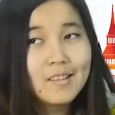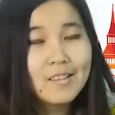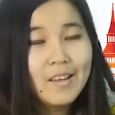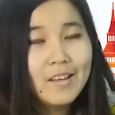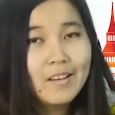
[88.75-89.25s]

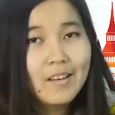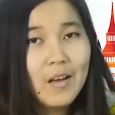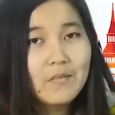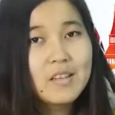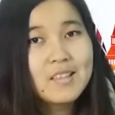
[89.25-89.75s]
They
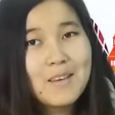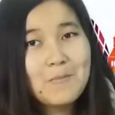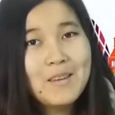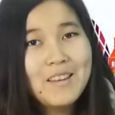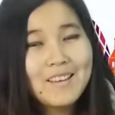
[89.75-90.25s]
have the
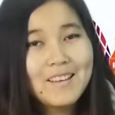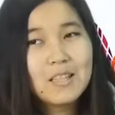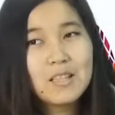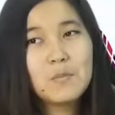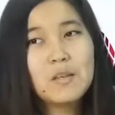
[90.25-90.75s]
same meaning.
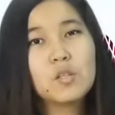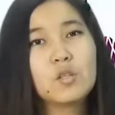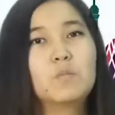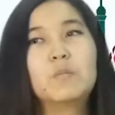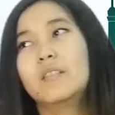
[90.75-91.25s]
It means
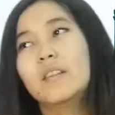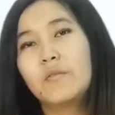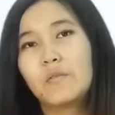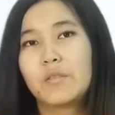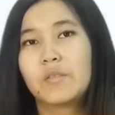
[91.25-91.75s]
to
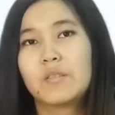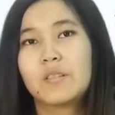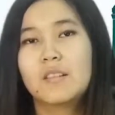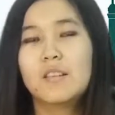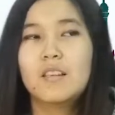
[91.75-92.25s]
believe.
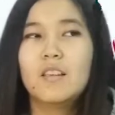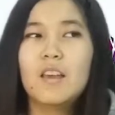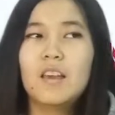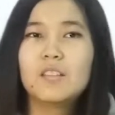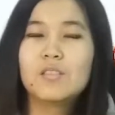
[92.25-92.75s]

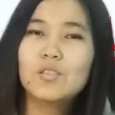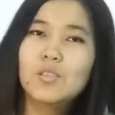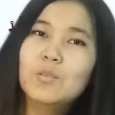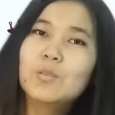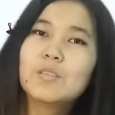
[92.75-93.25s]
And to
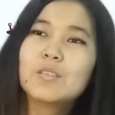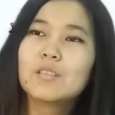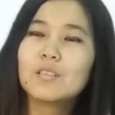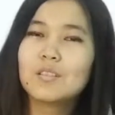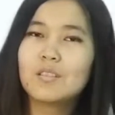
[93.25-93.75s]
use
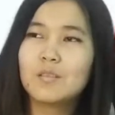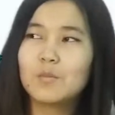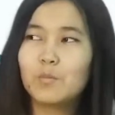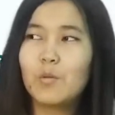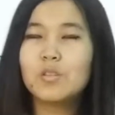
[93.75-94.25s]

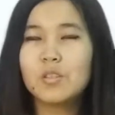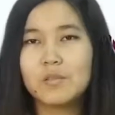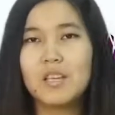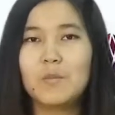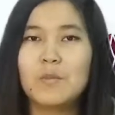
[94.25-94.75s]
both
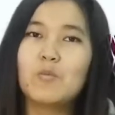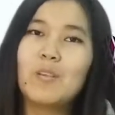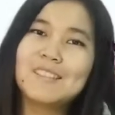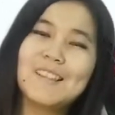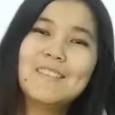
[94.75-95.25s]
of them in
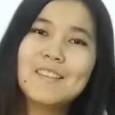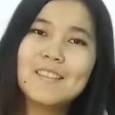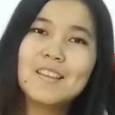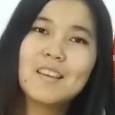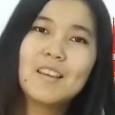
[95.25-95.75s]
one
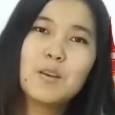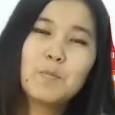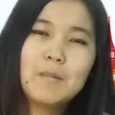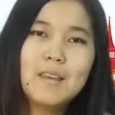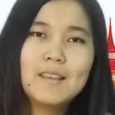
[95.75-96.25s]
sentence
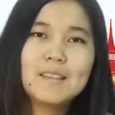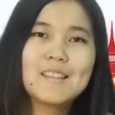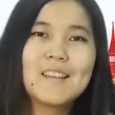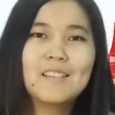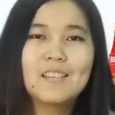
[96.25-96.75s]
makes the
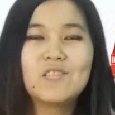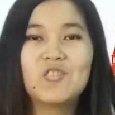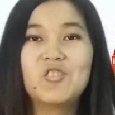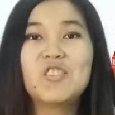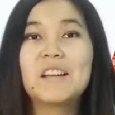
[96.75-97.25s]
sentence
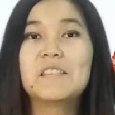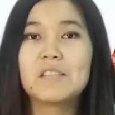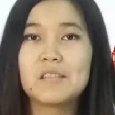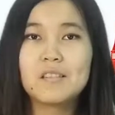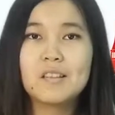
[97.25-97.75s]

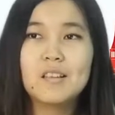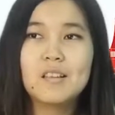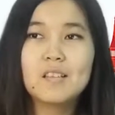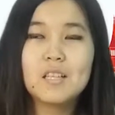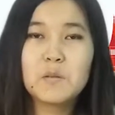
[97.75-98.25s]
redundant.
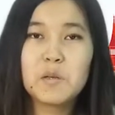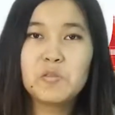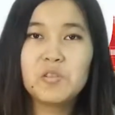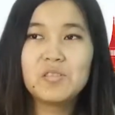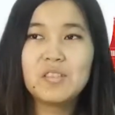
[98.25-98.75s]
That's why we
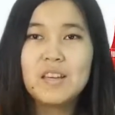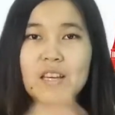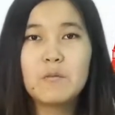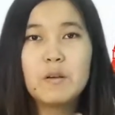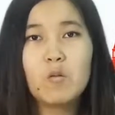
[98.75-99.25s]
should
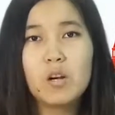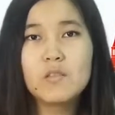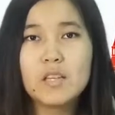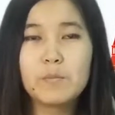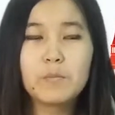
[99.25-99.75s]
take away one
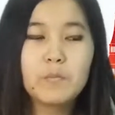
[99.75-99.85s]
of them.